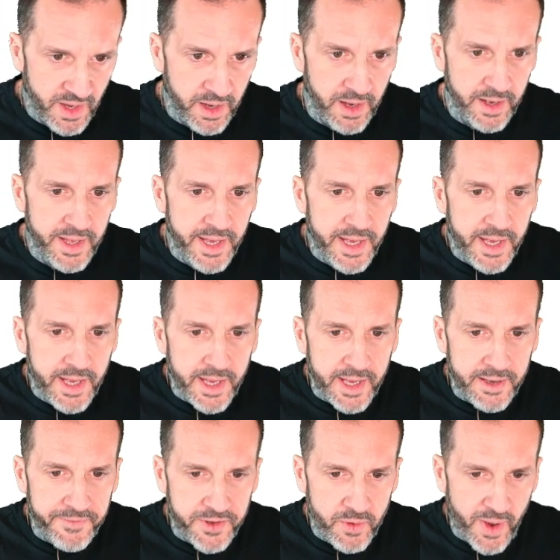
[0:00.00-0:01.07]
Uh,
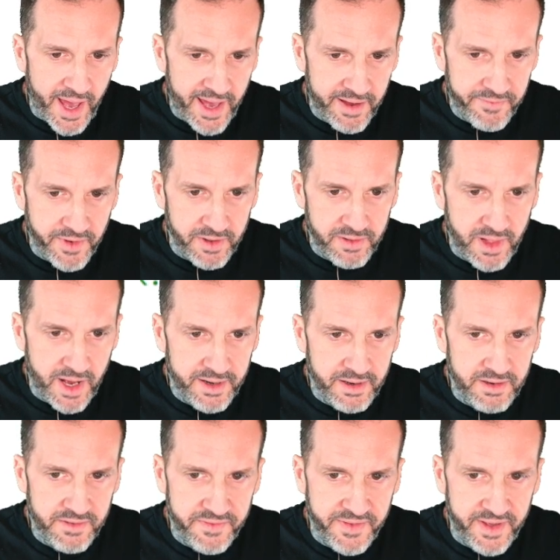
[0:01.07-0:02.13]
if you have a lot
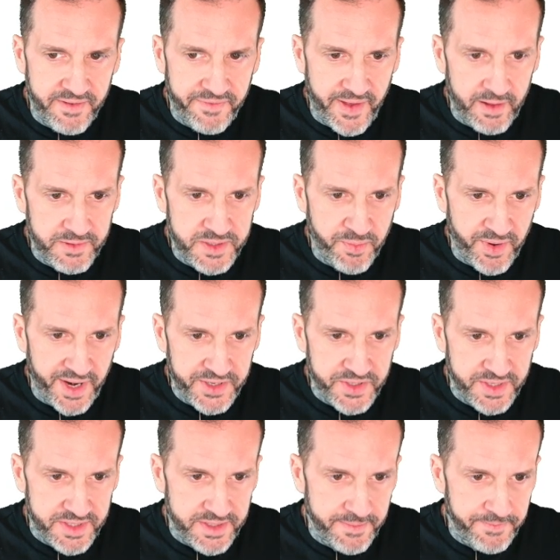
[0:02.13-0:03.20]
of if-else
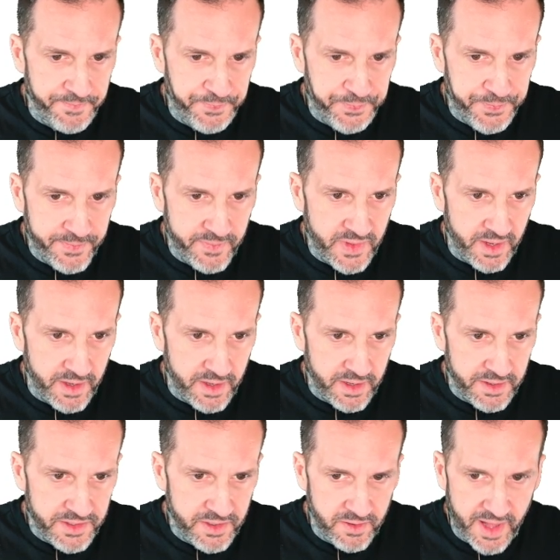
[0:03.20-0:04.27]
branches,
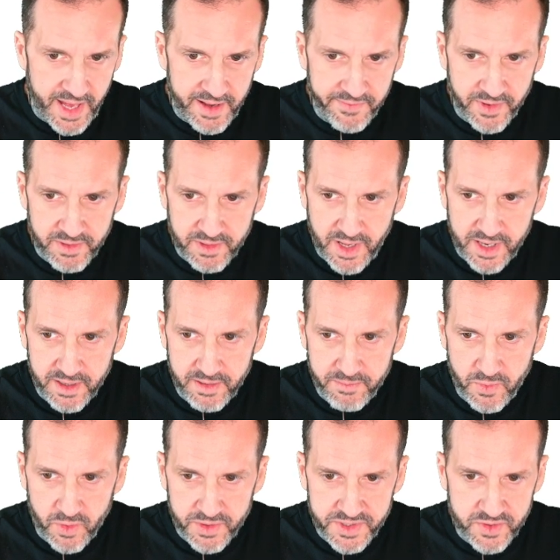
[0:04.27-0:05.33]
uh, you'll have a lot
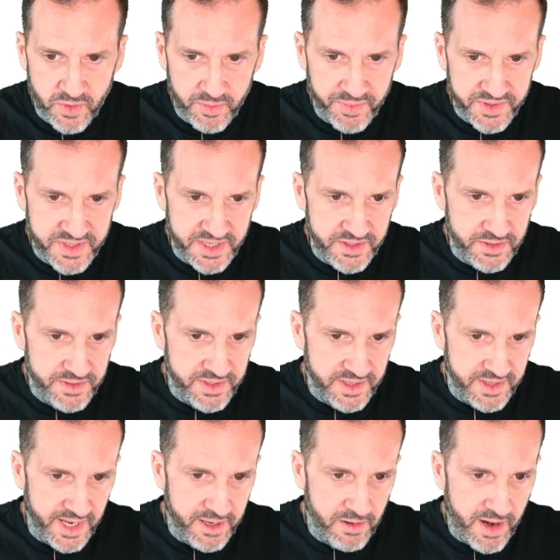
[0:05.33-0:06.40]
more store procedures to
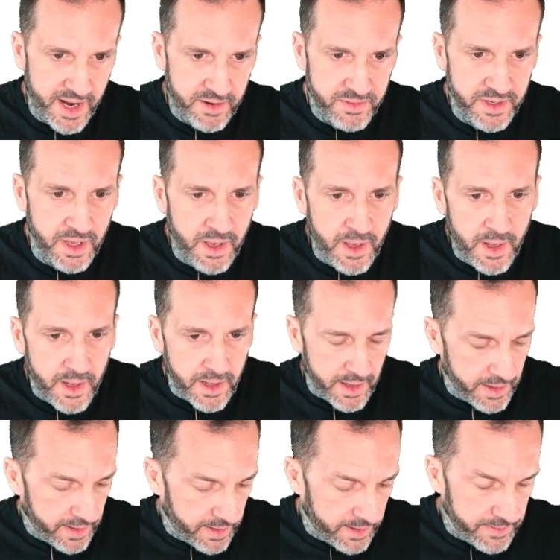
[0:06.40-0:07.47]
dig around.
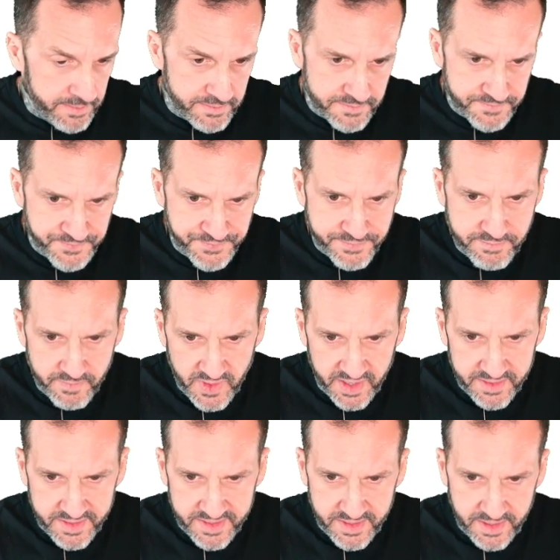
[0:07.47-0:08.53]
Um,
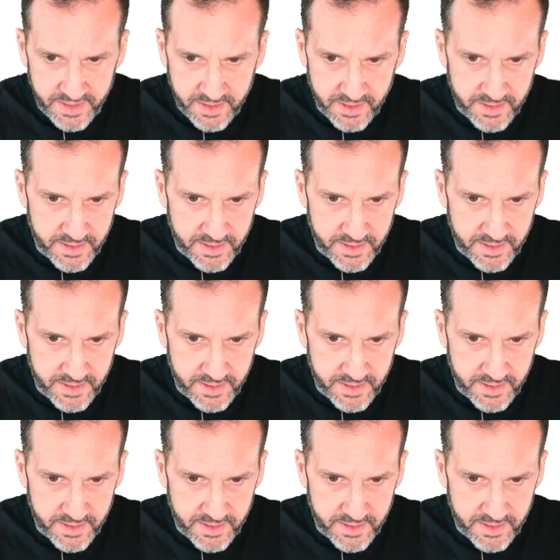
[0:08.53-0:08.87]
let's see.